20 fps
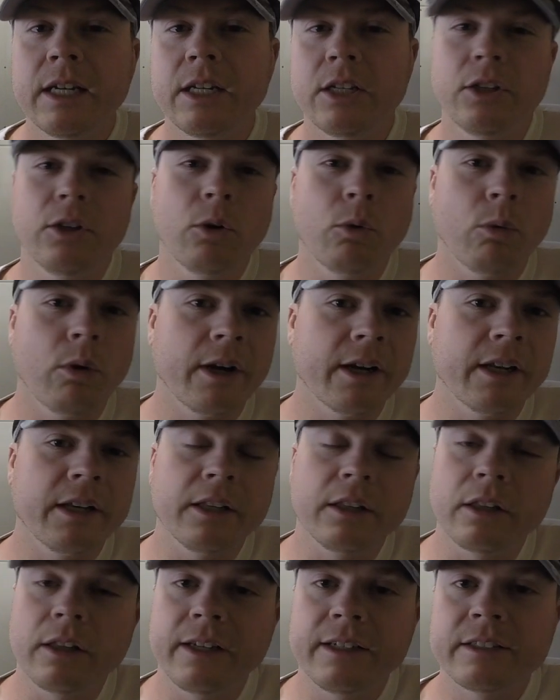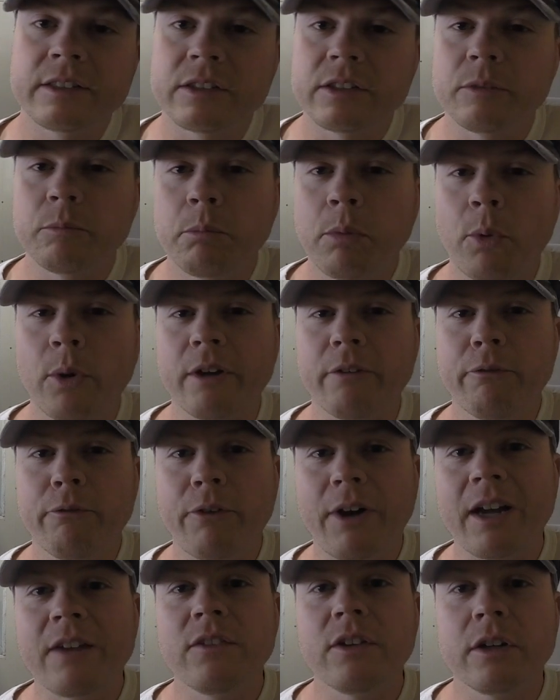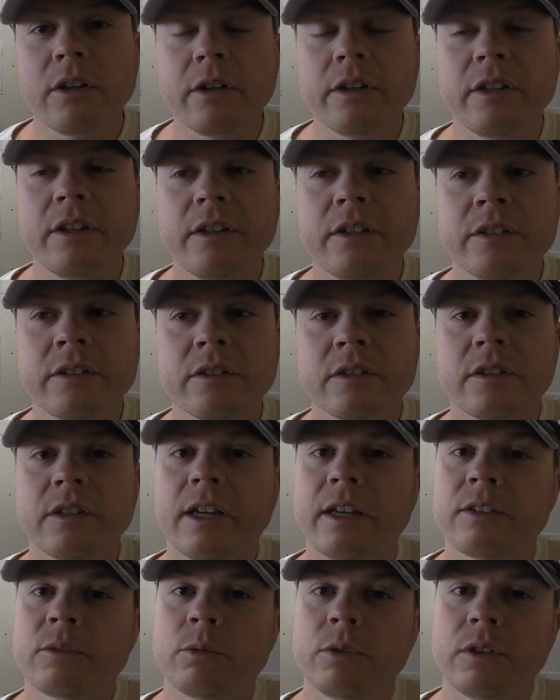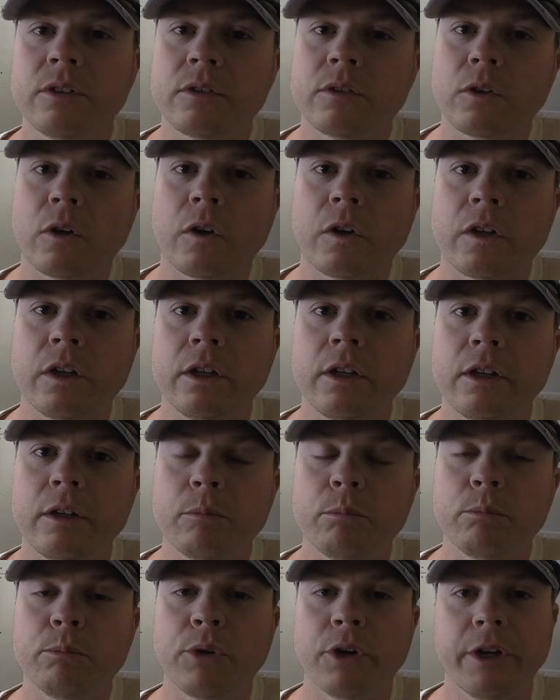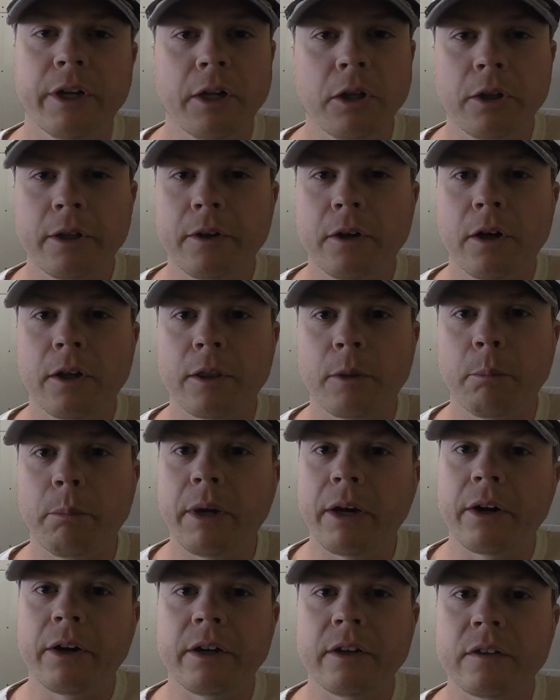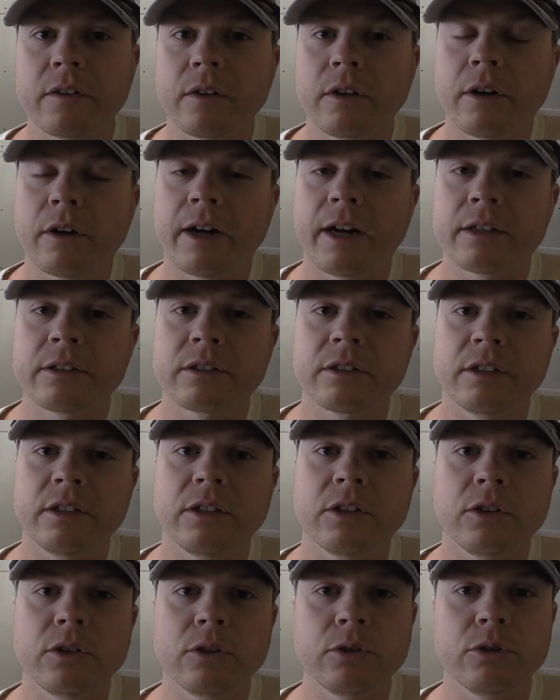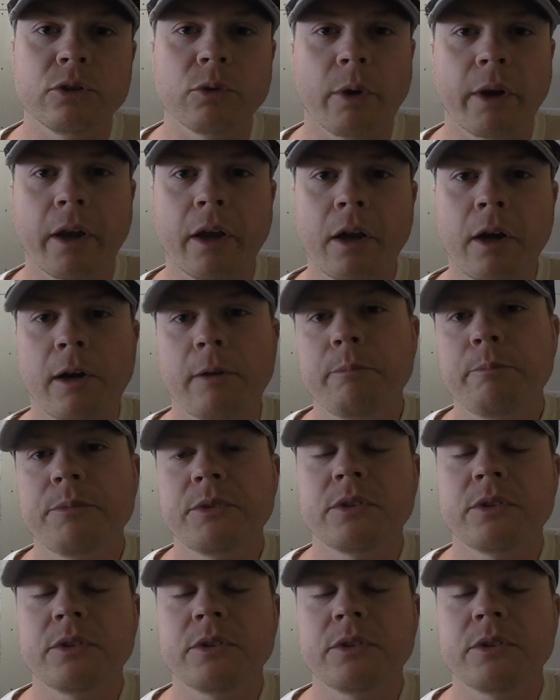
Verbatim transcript: and you don't want any less than zero point five degrees, that's when you start getting Brinelling on the bearings that are actually in the U-joint cup.